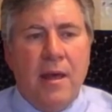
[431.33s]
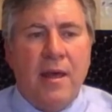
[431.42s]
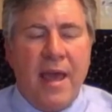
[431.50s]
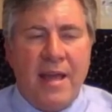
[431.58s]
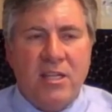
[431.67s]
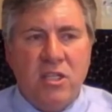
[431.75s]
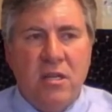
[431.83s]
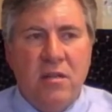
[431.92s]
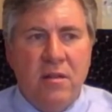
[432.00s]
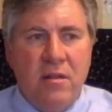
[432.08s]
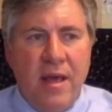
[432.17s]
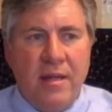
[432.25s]
cash in
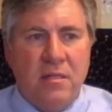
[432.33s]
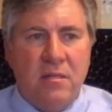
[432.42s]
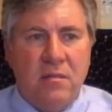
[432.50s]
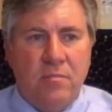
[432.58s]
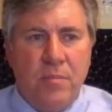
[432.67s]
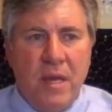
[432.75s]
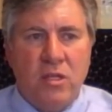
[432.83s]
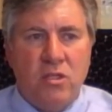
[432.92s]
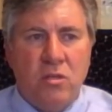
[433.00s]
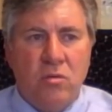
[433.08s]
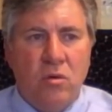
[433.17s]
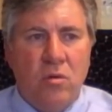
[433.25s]
that pension
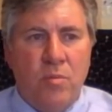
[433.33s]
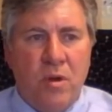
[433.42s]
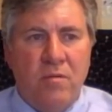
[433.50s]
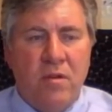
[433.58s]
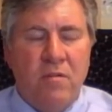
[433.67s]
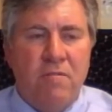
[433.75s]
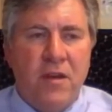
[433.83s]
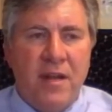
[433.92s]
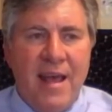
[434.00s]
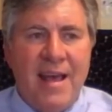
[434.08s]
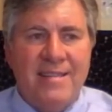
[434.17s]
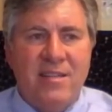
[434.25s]
or provident fund
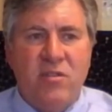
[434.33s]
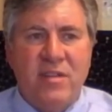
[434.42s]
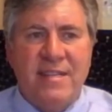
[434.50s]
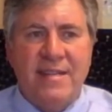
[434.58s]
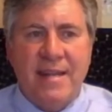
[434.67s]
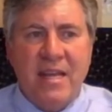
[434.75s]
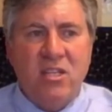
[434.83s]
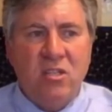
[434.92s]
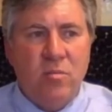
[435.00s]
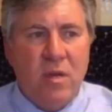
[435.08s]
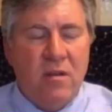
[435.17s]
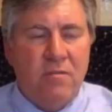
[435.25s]
as a resignation
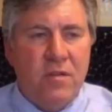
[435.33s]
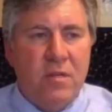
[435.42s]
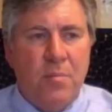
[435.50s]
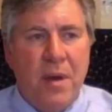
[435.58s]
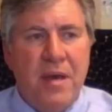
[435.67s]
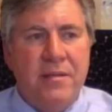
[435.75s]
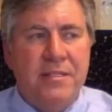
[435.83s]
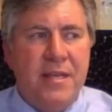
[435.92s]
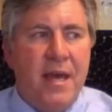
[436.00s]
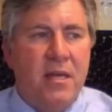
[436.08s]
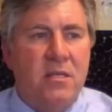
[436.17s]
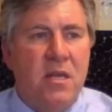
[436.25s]
benefit, pay the
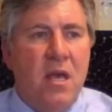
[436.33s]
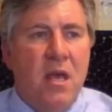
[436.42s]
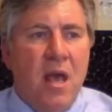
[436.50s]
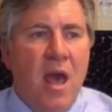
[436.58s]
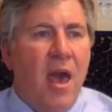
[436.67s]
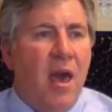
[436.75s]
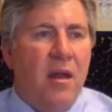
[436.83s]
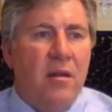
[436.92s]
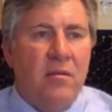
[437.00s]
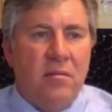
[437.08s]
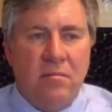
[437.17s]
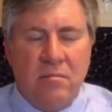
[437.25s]
tax, and
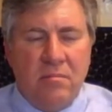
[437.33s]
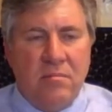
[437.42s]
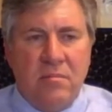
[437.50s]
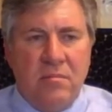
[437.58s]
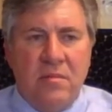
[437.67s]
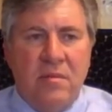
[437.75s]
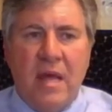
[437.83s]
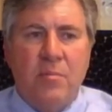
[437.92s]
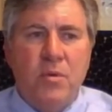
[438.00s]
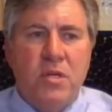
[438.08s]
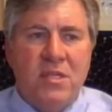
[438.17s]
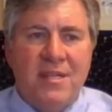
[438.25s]
that
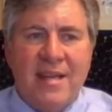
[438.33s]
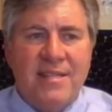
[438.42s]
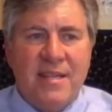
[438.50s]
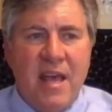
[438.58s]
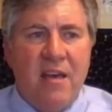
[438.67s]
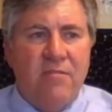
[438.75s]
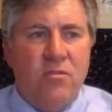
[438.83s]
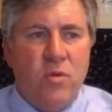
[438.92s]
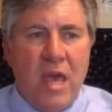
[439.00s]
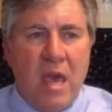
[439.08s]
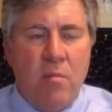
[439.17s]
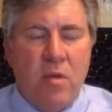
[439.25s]
person doesn't have to
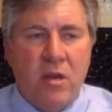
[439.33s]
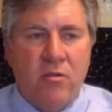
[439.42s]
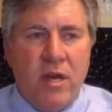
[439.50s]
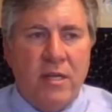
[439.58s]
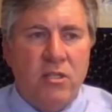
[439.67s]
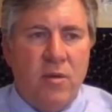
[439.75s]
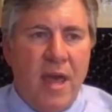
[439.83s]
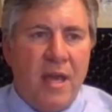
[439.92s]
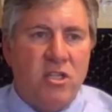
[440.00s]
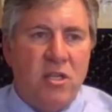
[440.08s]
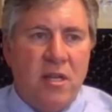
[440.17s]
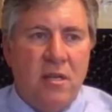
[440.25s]
emigrate to
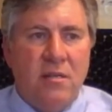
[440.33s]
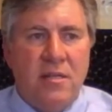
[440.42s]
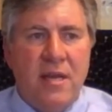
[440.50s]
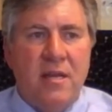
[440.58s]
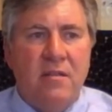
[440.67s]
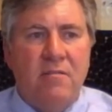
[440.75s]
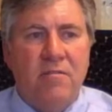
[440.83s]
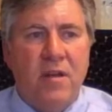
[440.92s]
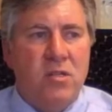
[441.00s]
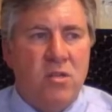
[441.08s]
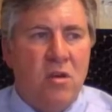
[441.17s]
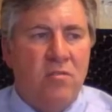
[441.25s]
actually take the funds
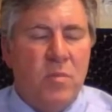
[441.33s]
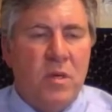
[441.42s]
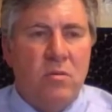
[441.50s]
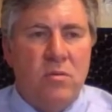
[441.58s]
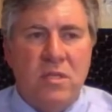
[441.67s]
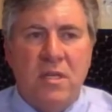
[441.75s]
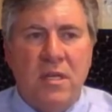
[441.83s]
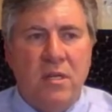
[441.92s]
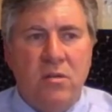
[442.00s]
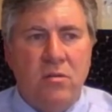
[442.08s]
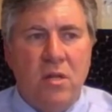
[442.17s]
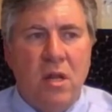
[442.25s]
off, because he can
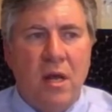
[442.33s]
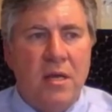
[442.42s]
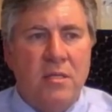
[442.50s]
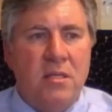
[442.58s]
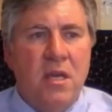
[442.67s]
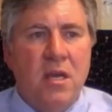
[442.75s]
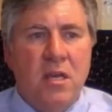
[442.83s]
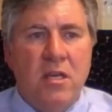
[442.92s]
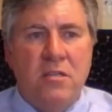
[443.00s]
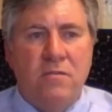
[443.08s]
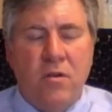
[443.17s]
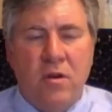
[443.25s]
utilize these
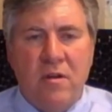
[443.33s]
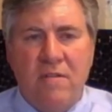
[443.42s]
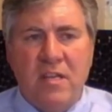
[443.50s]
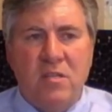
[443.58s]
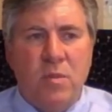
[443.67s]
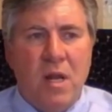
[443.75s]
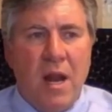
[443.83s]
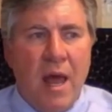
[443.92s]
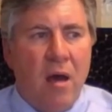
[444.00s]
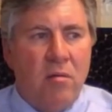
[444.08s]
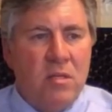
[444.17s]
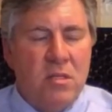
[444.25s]
foreign investment
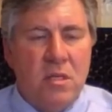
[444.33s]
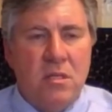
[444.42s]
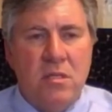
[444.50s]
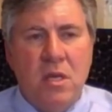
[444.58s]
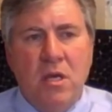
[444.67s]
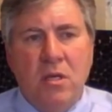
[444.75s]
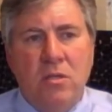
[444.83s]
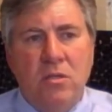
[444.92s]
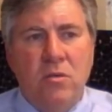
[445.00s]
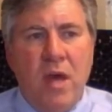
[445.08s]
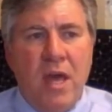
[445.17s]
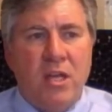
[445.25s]
allowances to
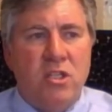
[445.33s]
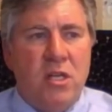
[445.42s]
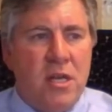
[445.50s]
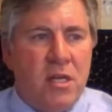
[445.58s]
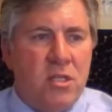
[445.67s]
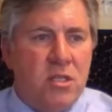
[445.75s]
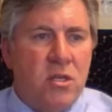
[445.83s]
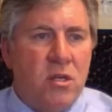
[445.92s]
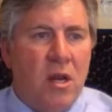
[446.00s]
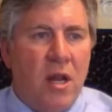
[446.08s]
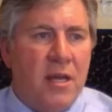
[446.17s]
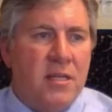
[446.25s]
actually
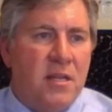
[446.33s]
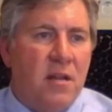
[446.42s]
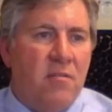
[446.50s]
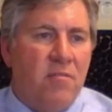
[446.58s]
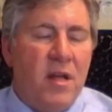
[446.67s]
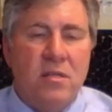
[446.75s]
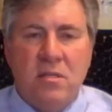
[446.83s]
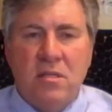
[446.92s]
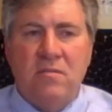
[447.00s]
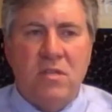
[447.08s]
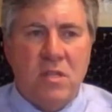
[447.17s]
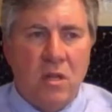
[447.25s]
externalize that funds. If
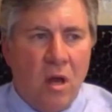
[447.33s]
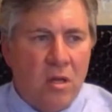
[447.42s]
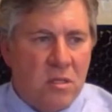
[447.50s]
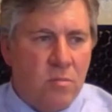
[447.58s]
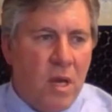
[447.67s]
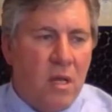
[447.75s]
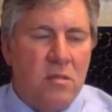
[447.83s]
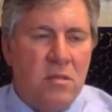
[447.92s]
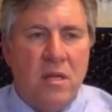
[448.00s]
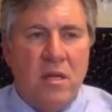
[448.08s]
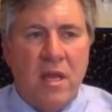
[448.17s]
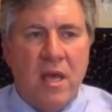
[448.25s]
it's large amounts, then
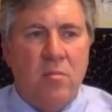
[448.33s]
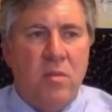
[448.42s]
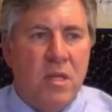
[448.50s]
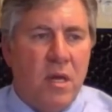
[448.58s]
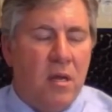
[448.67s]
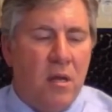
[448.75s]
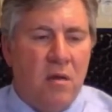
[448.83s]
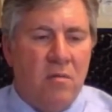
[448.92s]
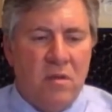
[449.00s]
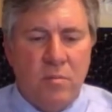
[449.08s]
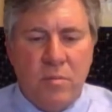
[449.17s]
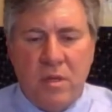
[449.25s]
it can be done over a
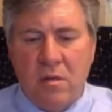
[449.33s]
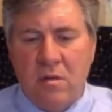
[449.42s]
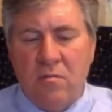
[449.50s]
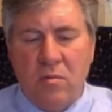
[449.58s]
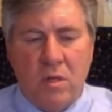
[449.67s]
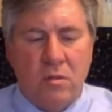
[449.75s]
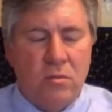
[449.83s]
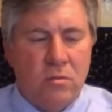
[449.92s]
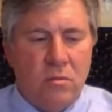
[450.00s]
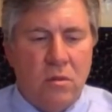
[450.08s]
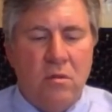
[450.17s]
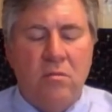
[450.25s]
period of 1 or 2 or
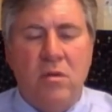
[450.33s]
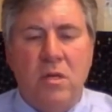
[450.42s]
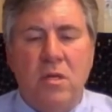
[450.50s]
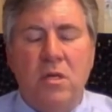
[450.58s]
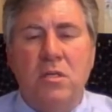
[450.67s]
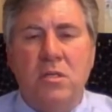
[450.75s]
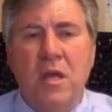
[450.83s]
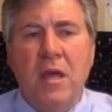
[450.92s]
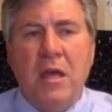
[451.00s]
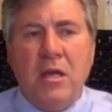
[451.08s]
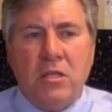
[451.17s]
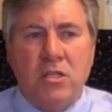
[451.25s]
3 years.
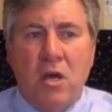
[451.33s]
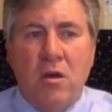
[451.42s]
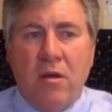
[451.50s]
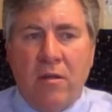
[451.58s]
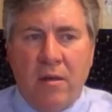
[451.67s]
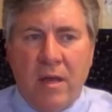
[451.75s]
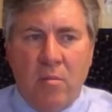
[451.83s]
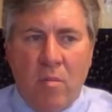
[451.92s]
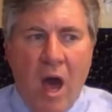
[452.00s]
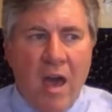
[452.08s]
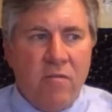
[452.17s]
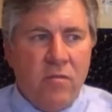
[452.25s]
So in my
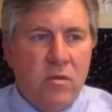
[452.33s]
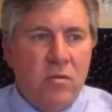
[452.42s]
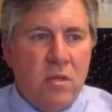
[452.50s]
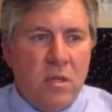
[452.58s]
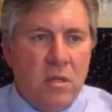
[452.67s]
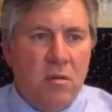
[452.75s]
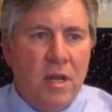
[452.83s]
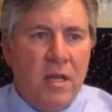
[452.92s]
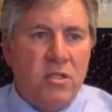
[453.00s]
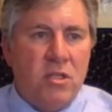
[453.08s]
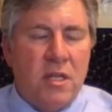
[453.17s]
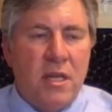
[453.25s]
view, the new
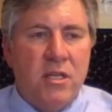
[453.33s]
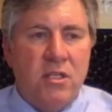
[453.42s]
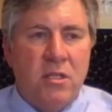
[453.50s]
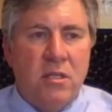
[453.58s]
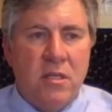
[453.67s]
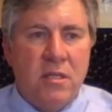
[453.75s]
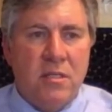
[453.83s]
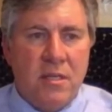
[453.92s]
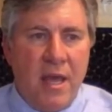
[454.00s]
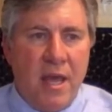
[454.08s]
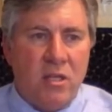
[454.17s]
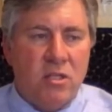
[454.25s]
legislation is
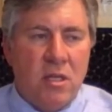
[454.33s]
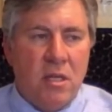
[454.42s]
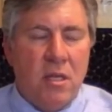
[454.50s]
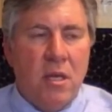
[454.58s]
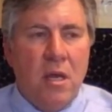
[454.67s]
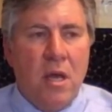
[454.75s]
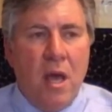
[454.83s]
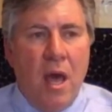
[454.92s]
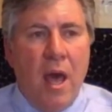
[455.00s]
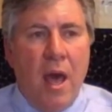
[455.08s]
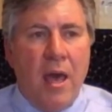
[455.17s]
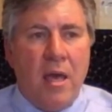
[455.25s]
actually
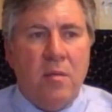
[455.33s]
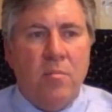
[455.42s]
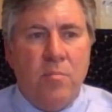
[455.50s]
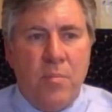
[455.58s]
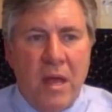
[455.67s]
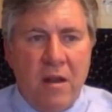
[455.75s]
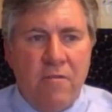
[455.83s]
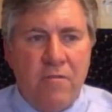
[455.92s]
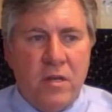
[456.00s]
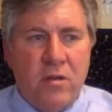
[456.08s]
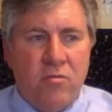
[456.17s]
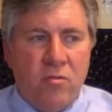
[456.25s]
a benefit
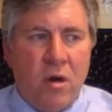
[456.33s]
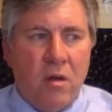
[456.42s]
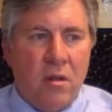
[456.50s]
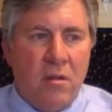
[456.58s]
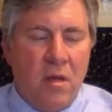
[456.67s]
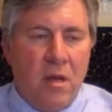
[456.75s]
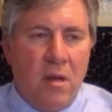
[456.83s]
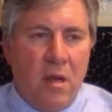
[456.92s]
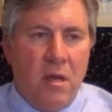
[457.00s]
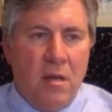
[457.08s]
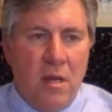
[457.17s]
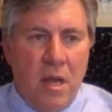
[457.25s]
rather than a
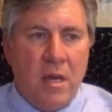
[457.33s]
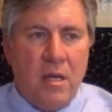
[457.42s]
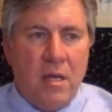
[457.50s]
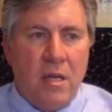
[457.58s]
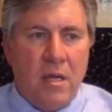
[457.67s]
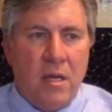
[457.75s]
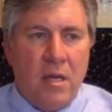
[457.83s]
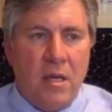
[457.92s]
negative,